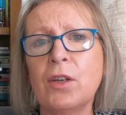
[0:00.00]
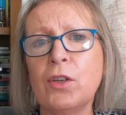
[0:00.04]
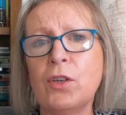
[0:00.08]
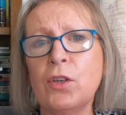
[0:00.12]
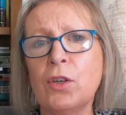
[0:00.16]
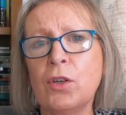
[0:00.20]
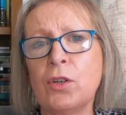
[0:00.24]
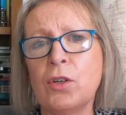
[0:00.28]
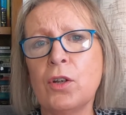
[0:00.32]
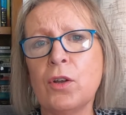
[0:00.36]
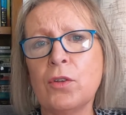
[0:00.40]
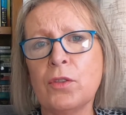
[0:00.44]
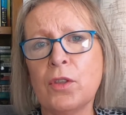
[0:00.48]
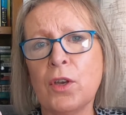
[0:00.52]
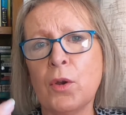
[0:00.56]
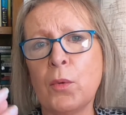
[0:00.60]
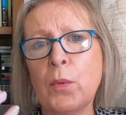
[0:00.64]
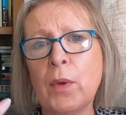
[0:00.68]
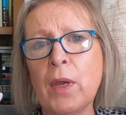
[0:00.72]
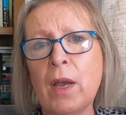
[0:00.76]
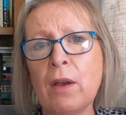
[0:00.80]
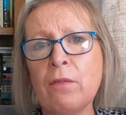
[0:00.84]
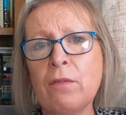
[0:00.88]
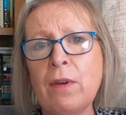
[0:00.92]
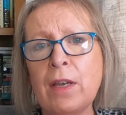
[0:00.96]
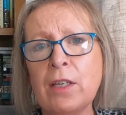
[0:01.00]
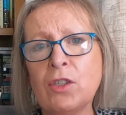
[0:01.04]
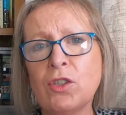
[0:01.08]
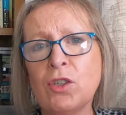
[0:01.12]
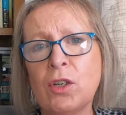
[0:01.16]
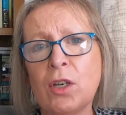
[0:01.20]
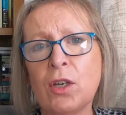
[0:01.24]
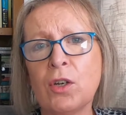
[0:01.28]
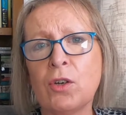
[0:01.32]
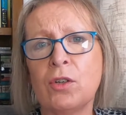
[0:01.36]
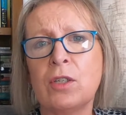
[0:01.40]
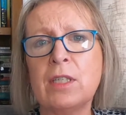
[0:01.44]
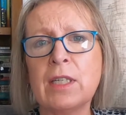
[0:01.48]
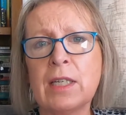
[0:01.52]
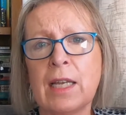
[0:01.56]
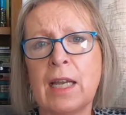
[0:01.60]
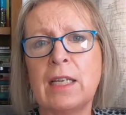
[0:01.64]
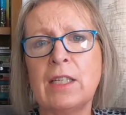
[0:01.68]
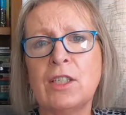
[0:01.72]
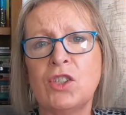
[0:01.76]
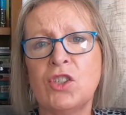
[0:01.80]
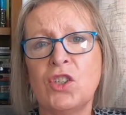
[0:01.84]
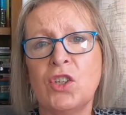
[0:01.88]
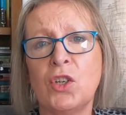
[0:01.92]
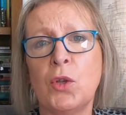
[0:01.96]
you know that we are eventually going to
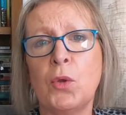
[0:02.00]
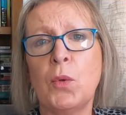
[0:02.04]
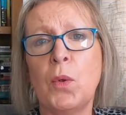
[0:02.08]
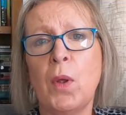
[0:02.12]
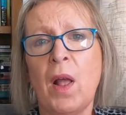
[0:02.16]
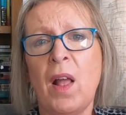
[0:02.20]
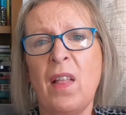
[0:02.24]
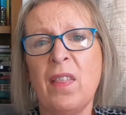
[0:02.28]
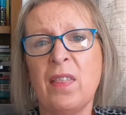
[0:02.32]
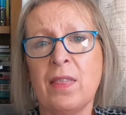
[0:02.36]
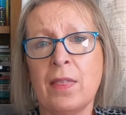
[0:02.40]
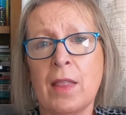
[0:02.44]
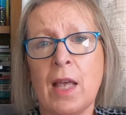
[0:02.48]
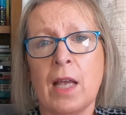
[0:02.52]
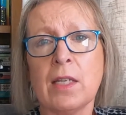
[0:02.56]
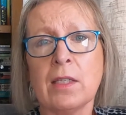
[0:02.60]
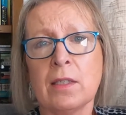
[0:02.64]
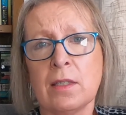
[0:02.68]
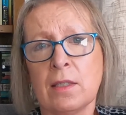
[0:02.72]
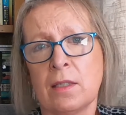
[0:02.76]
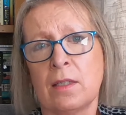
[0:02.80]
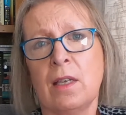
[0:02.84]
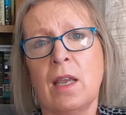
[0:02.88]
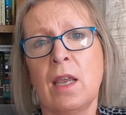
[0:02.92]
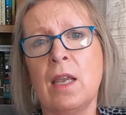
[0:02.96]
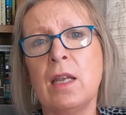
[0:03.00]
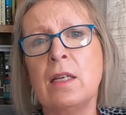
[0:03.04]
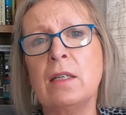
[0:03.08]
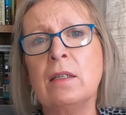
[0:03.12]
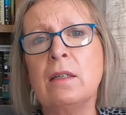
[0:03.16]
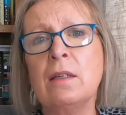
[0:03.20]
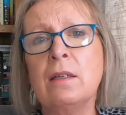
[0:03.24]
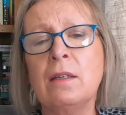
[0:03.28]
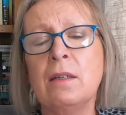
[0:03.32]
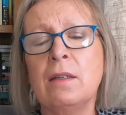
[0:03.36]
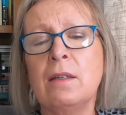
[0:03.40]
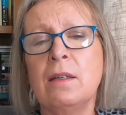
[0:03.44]
get to that scene,